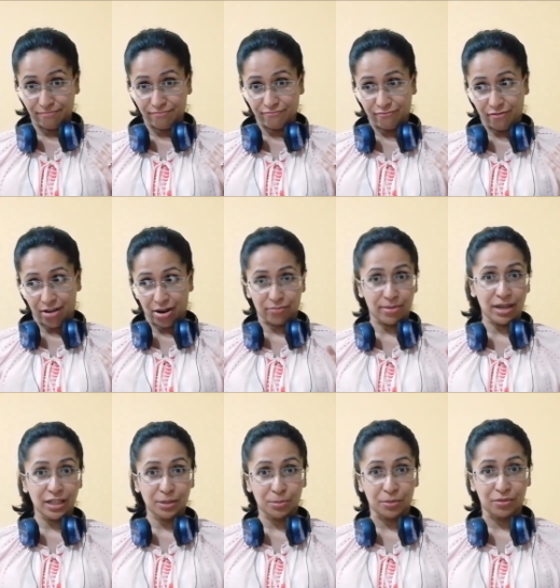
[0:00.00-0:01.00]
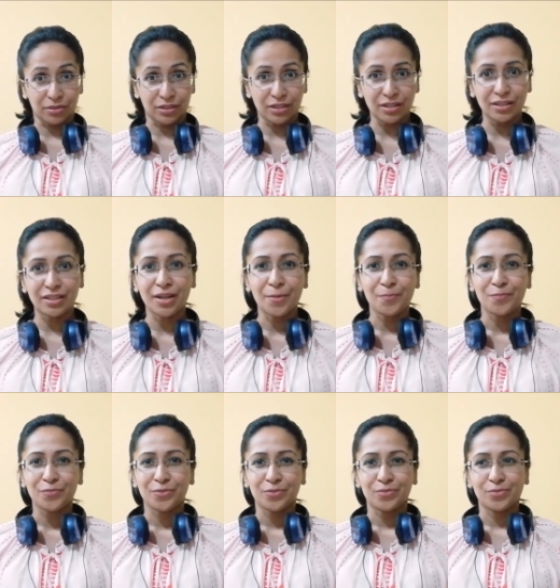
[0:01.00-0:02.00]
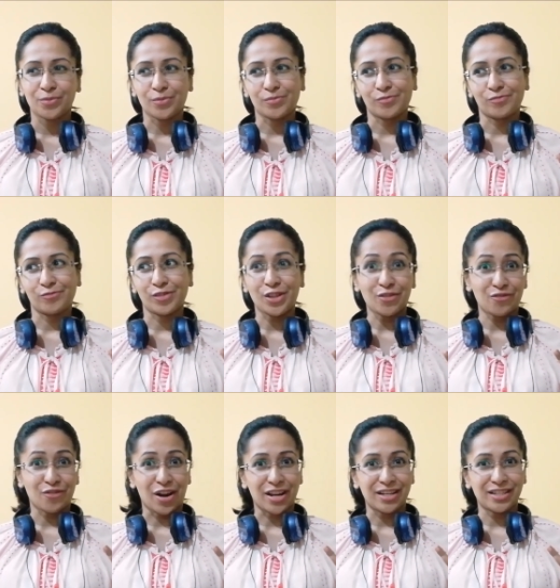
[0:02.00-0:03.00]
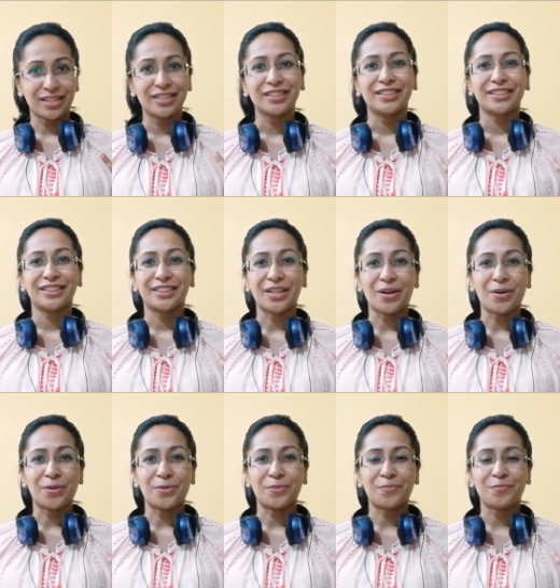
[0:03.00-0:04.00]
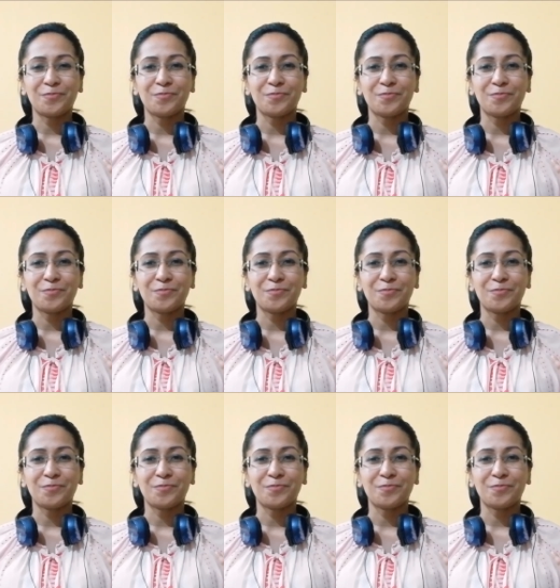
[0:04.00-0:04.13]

one of my experiences with a friend. So